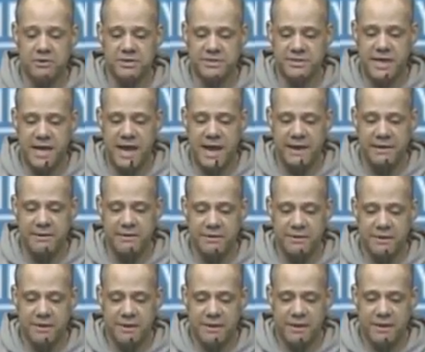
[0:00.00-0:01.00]
side.
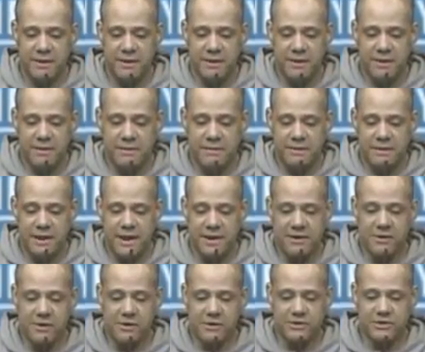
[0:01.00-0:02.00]
And
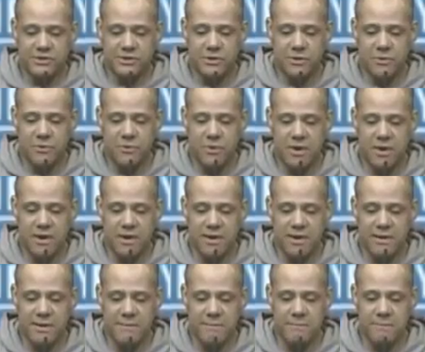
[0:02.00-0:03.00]

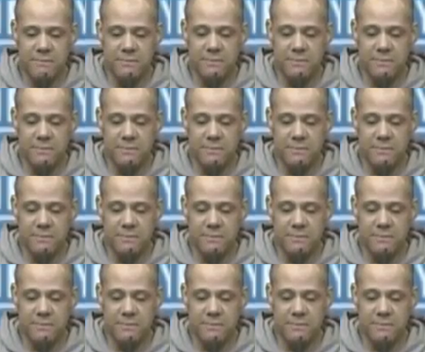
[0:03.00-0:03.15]
also